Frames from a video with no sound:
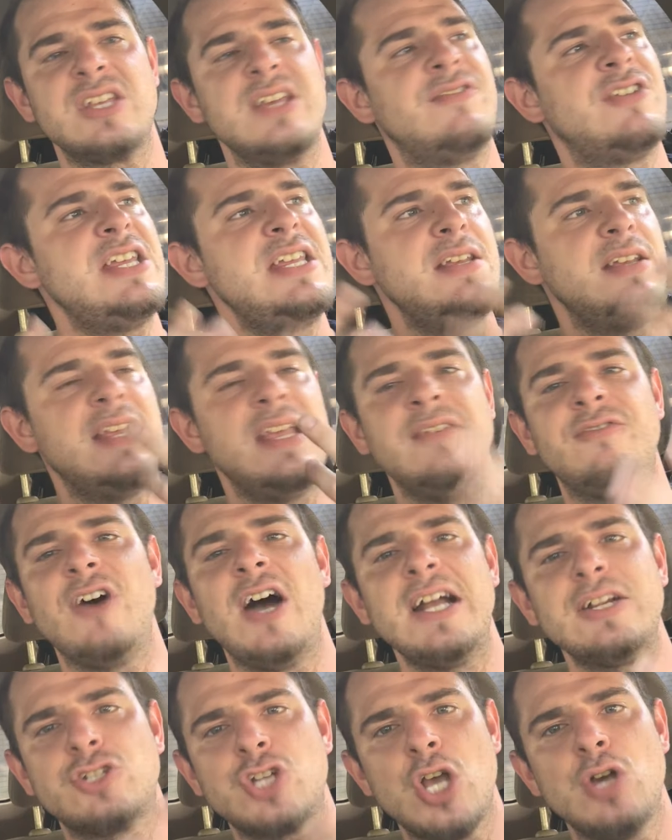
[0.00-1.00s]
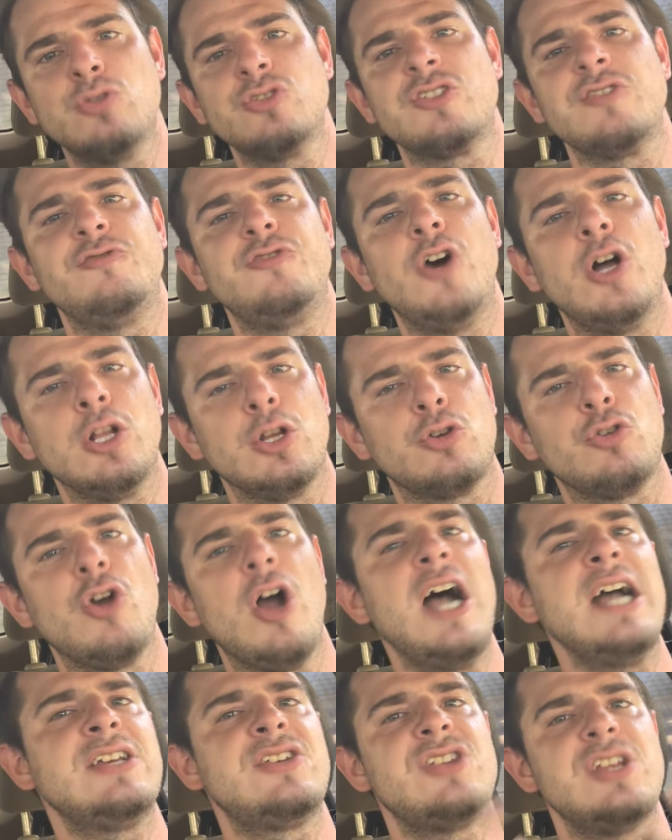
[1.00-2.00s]
if I chose to follow
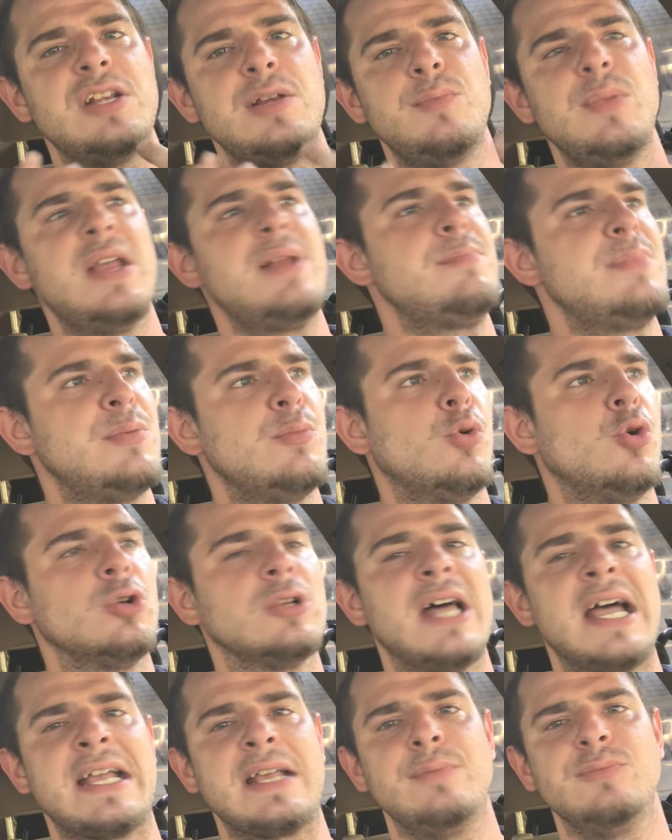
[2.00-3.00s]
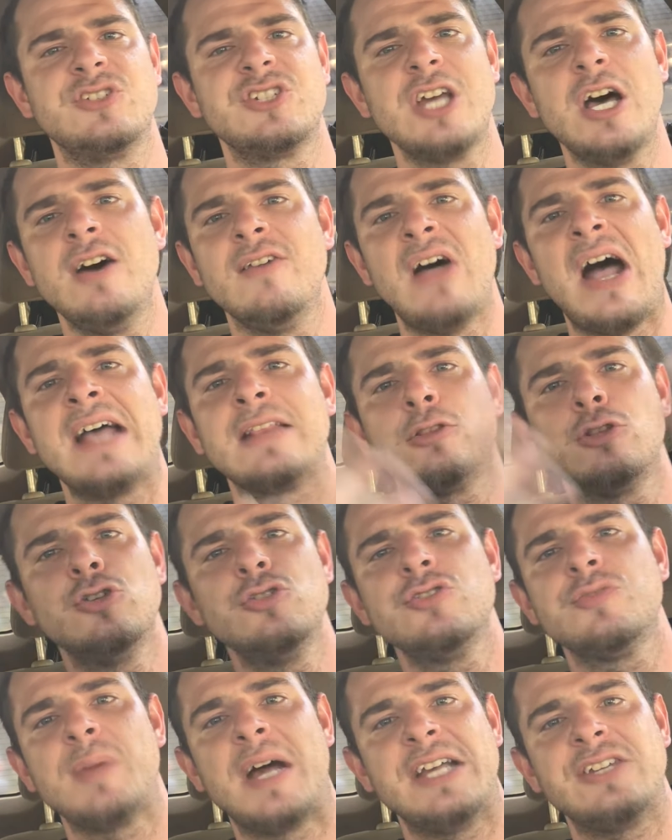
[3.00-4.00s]
Christ and He made me more like Himself, I'd
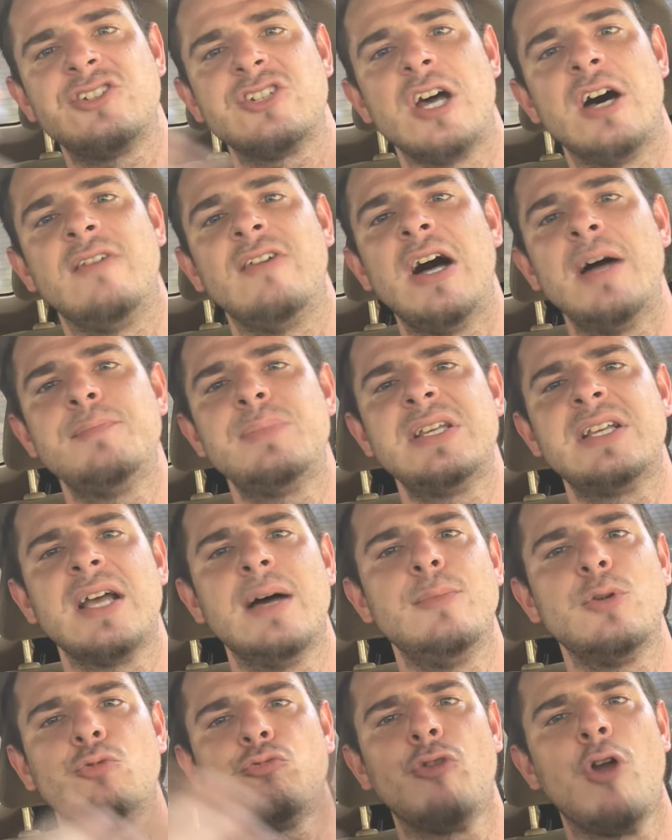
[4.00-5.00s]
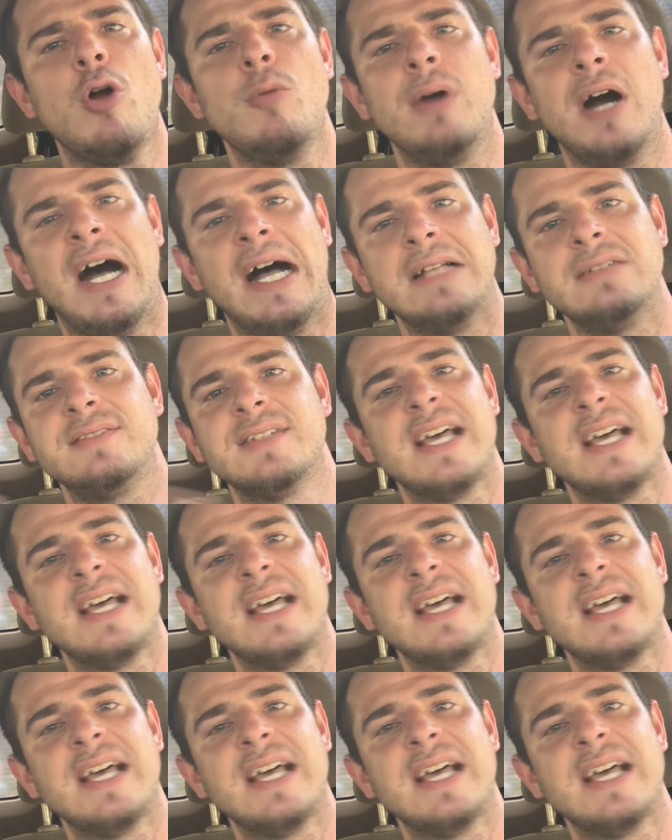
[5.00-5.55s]
lose myself. I'd become a robot.